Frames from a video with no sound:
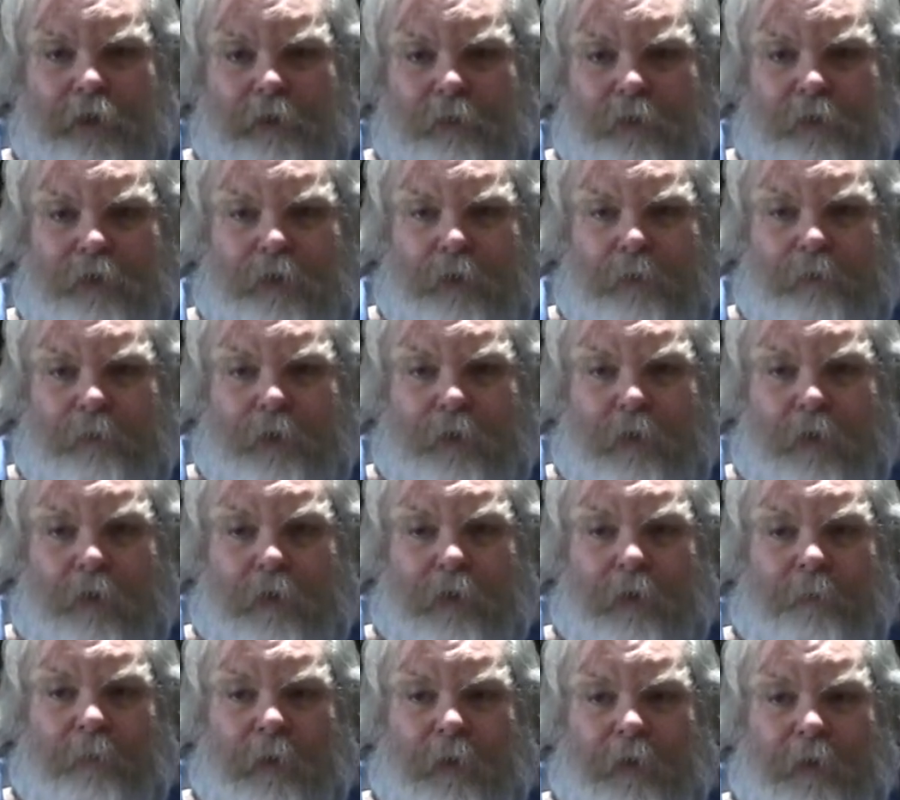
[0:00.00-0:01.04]
You serve your own
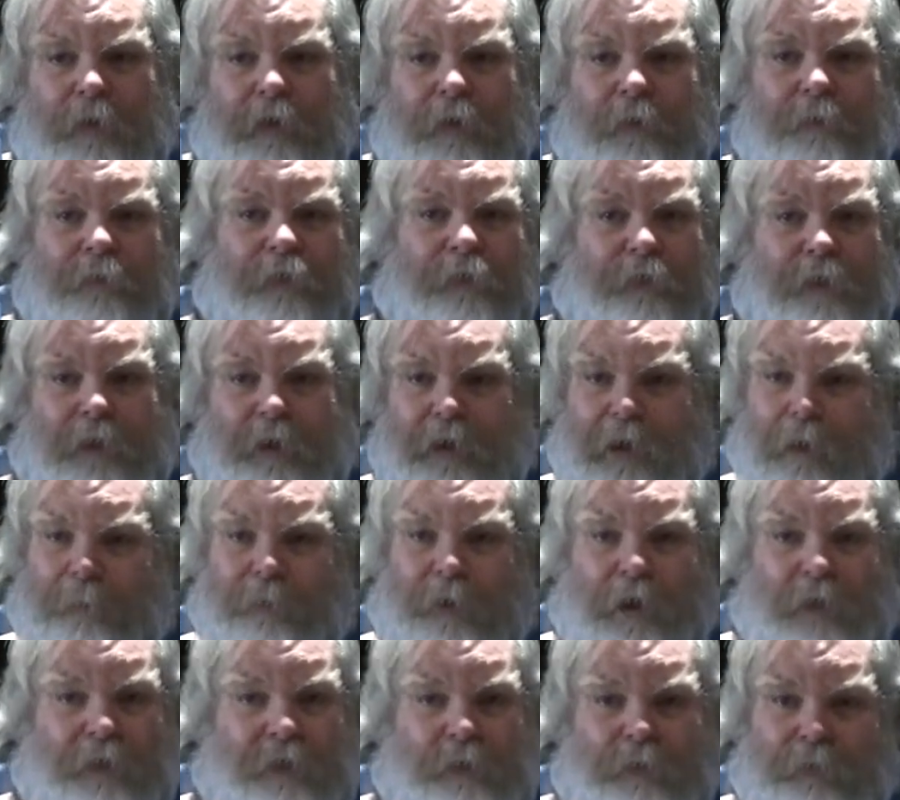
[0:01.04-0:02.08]
community if you think I'm
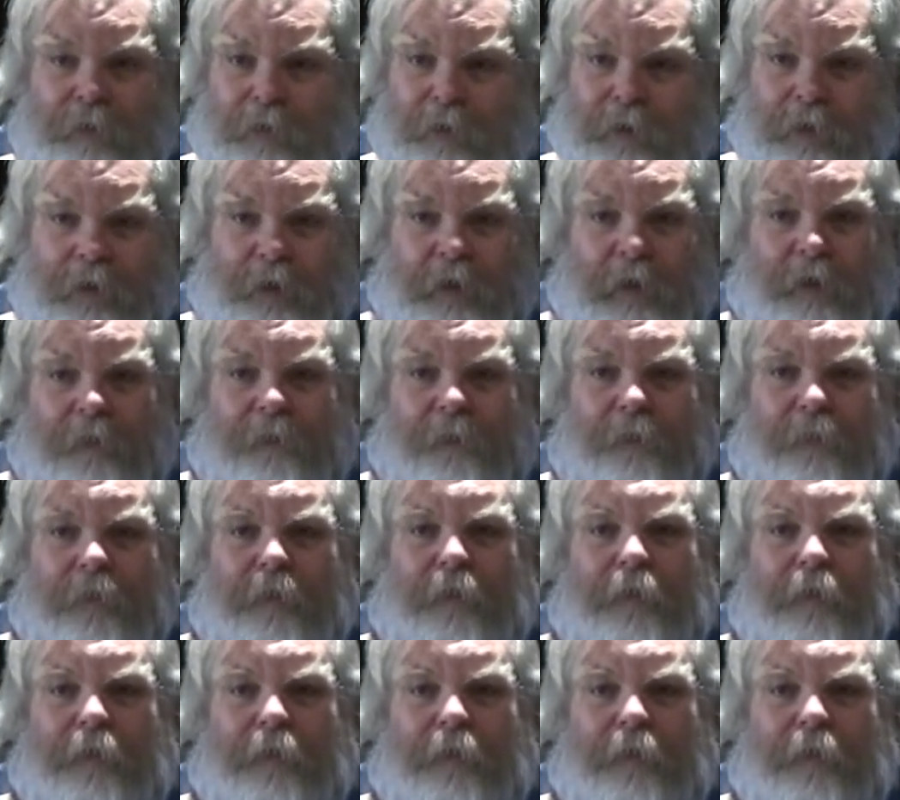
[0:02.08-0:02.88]
not doing good enough.